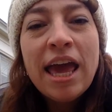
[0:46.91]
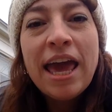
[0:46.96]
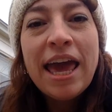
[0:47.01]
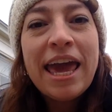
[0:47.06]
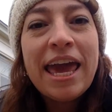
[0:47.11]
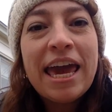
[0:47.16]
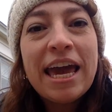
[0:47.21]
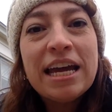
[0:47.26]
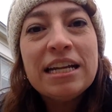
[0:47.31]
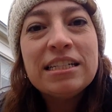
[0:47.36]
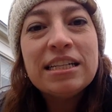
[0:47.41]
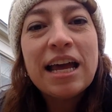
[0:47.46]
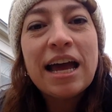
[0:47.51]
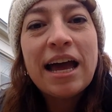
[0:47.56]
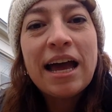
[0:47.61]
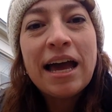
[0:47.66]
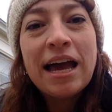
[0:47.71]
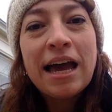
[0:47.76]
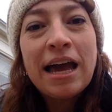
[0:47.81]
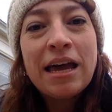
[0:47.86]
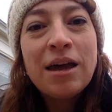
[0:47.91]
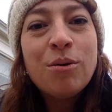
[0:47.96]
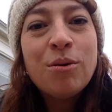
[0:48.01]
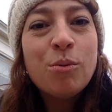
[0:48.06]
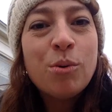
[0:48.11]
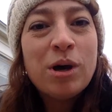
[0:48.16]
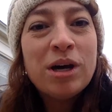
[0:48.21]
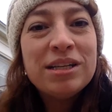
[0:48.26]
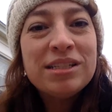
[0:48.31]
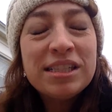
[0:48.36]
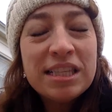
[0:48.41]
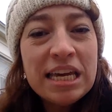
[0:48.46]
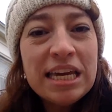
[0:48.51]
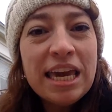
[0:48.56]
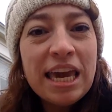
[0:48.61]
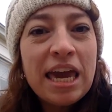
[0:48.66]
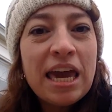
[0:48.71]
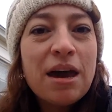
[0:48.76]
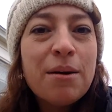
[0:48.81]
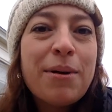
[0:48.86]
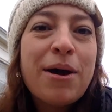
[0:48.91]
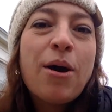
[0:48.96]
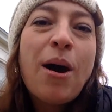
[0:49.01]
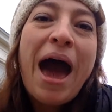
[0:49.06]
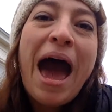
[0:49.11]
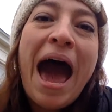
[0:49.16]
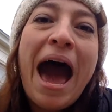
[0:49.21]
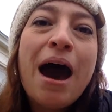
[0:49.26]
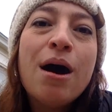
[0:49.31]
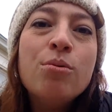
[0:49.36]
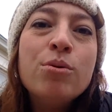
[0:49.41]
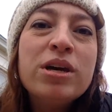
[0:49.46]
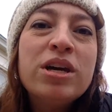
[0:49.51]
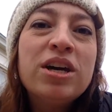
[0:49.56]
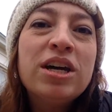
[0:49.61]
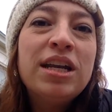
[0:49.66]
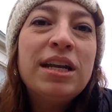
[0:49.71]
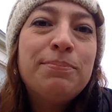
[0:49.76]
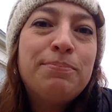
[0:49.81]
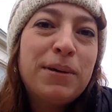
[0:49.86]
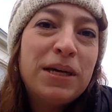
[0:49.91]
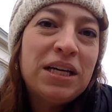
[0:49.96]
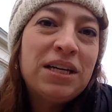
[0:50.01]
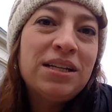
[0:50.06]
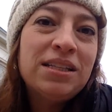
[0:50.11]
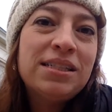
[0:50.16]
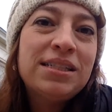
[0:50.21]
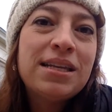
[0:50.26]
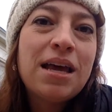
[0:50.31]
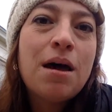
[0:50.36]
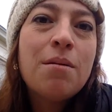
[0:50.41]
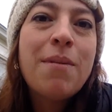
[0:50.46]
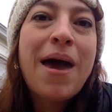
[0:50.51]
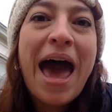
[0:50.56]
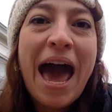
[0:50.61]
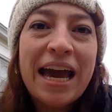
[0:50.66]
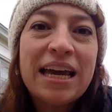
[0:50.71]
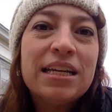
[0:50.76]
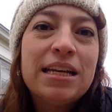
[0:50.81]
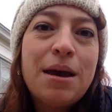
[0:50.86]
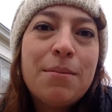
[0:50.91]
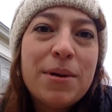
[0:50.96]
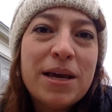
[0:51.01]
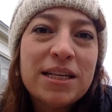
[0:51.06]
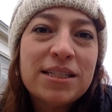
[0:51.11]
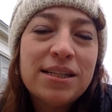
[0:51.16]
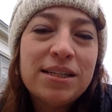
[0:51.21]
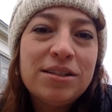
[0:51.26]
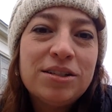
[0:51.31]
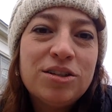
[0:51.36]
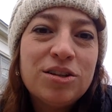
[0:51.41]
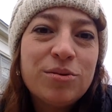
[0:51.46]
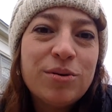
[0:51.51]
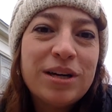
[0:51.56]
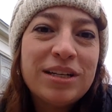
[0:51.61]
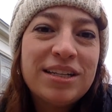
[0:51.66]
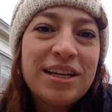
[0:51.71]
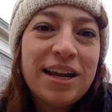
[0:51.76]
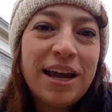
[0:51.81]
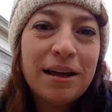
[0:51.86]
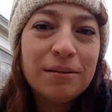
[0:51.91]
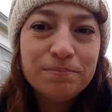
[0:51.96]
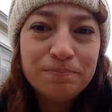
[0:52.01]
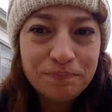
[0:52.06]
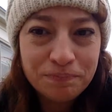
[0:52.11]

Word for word: And I was thinking about how we could build some academics into it today.